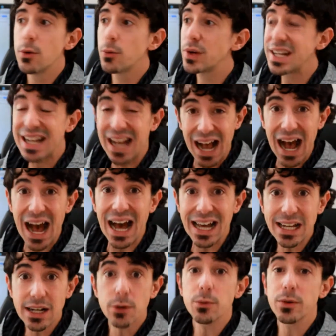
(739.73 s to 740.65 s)
with a
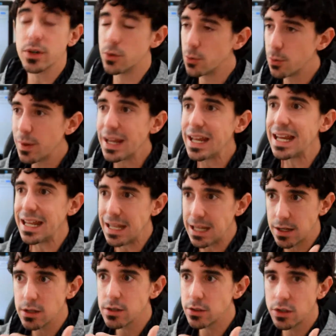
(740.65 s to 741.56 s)
guide, with a
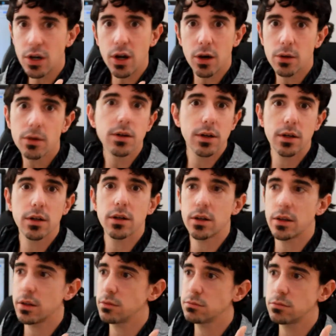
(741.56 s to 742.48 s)
really,
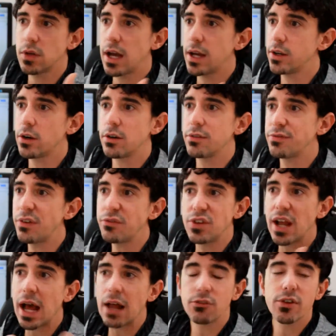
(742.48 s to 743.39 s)

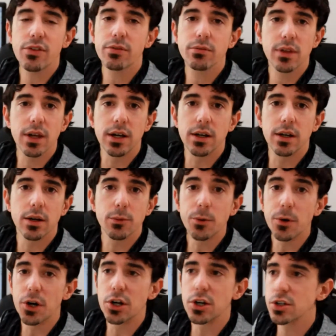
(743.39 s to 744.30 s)
1,500
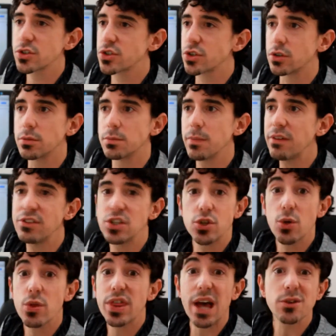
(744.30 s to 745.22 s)
words or maybe
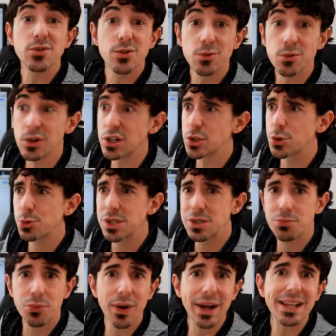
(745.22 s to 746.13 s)
2,000 words
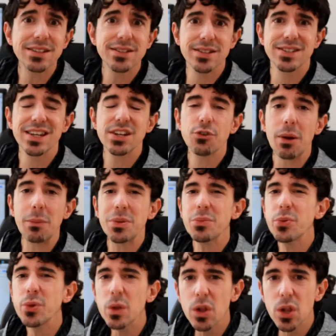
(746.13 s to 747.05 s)
with prints, etc.
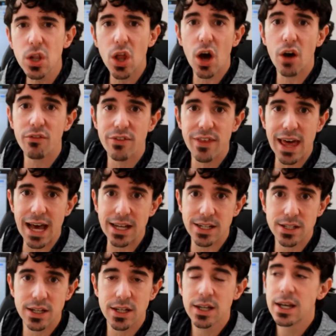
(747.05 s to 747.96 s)
People love
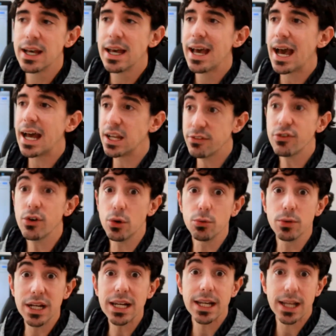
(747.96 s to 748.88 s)
that. And if you're
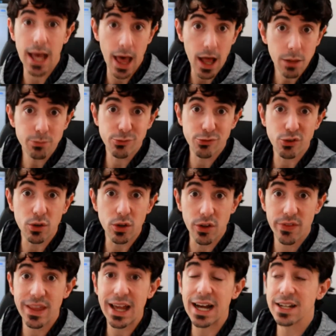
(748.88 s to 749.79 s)
really
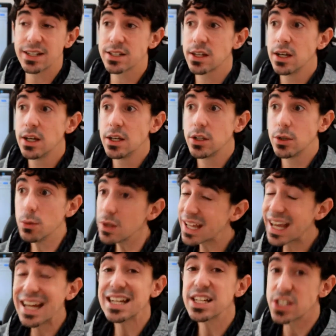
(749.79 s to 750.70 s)
helpful on that, you
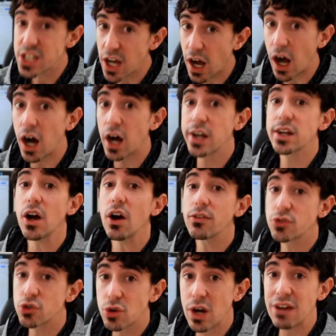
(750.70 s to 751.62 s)
will get a ton
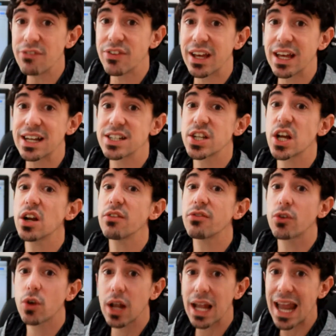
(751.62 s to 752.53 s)
of traffic and a ton
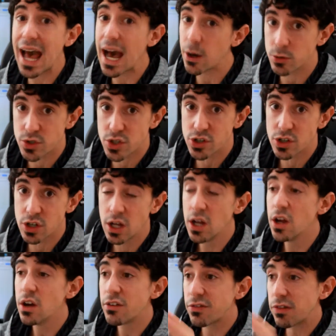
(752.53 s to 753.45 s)
of clout
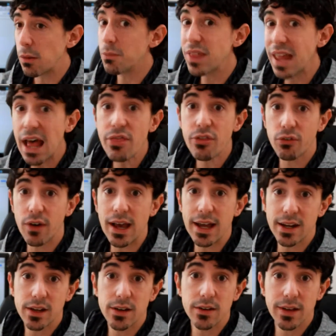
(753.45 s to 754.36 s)
from that
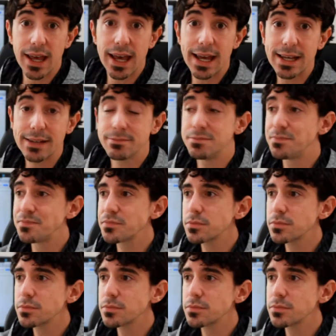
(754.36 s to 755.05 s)
thread, okay?